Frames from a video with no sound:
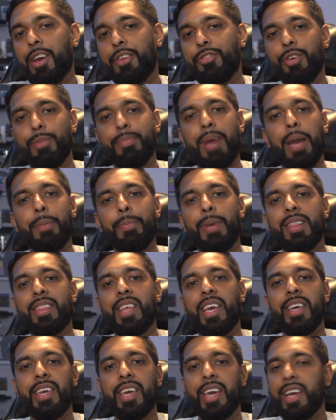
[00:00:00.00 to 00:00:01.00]
of you might be
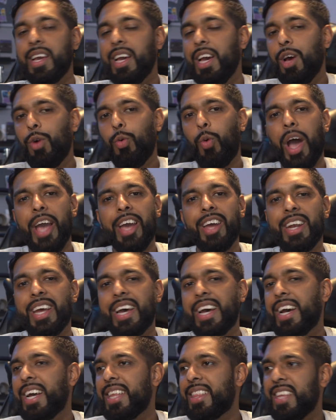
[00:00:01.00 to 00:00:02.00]
thinking, why on
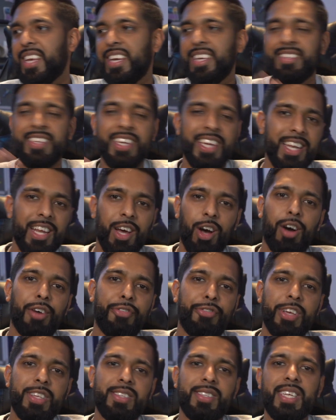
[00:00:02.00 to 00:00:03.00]
earth is he in the
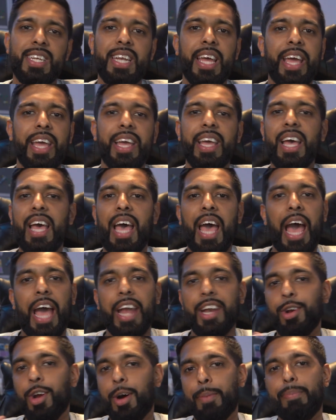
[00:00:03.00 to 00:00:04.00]
office today
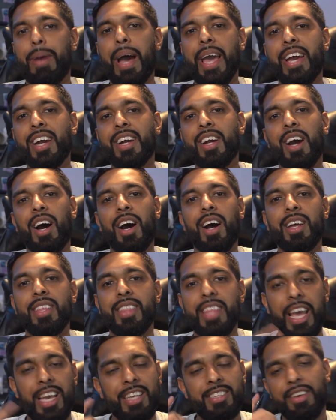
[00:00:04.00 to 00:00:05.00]
and not by a car?
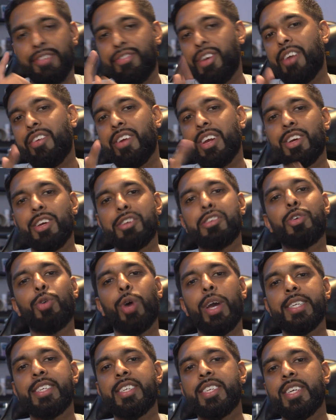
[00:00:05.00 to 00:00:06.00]
That is a very good
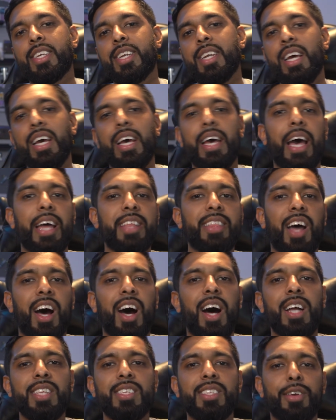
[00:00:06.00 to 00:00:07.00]
question, and the
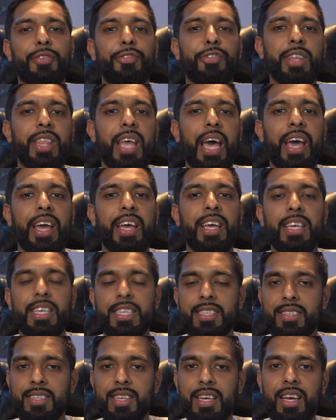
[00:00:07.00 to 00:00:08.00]
answer for that
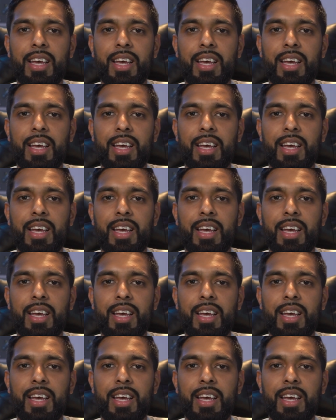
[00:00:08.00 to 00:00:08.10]
is